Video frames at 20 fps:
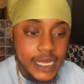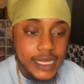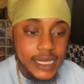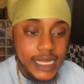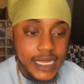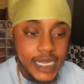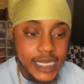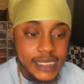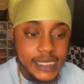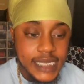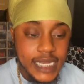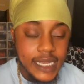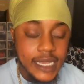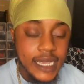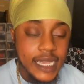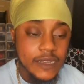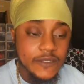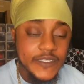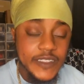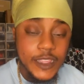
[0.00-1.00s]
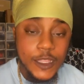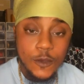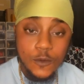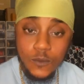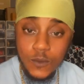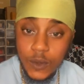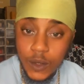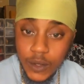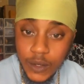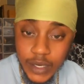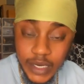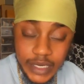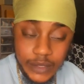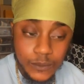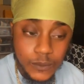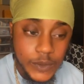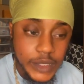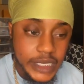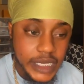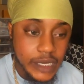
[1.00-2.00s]
like I say, having the
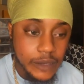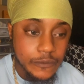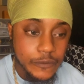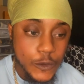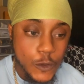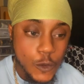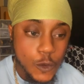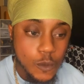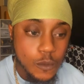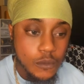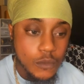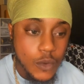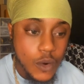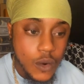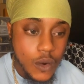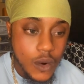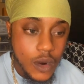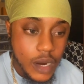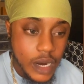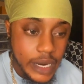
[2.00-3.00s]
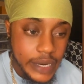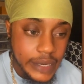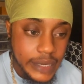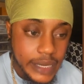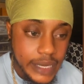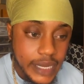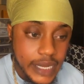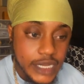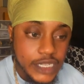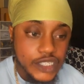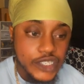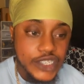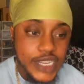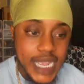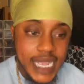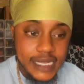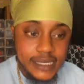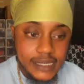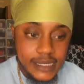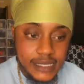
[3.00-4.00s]
rod will give you more
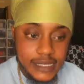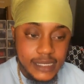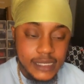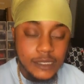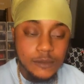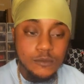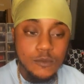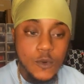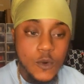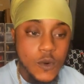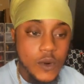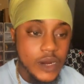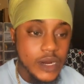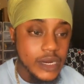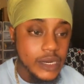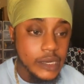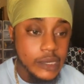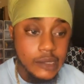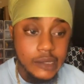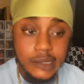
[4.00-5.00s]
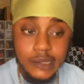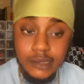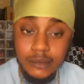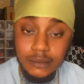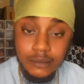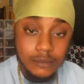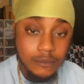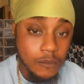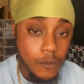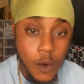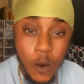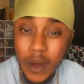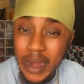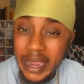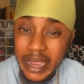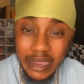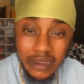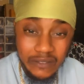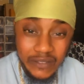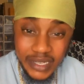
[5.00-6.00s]
chances, more
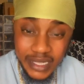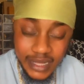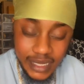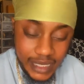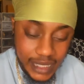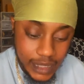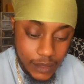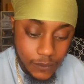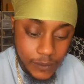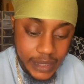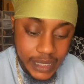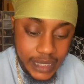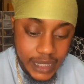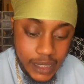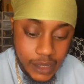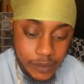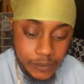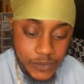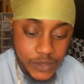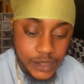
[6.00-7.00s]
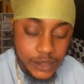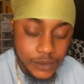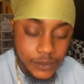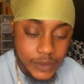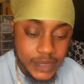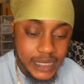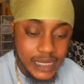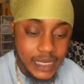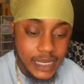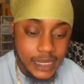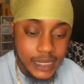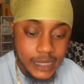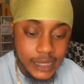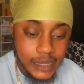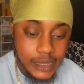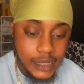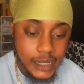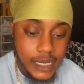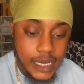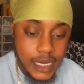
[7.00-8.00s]
everything when it comes to it.
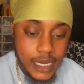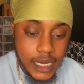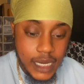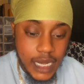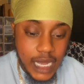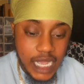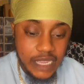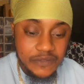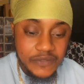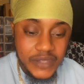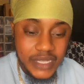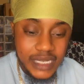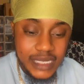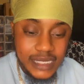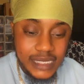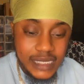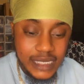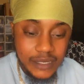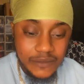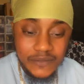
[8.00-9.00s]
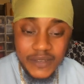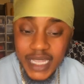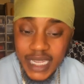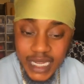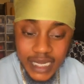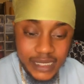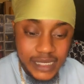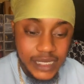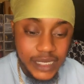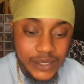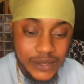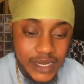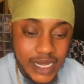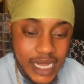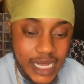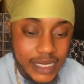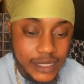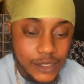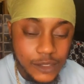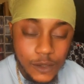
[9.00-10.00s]
And I feel as if, like I tell you
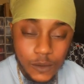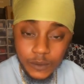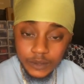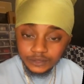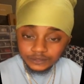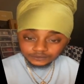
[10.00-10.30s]
guys, going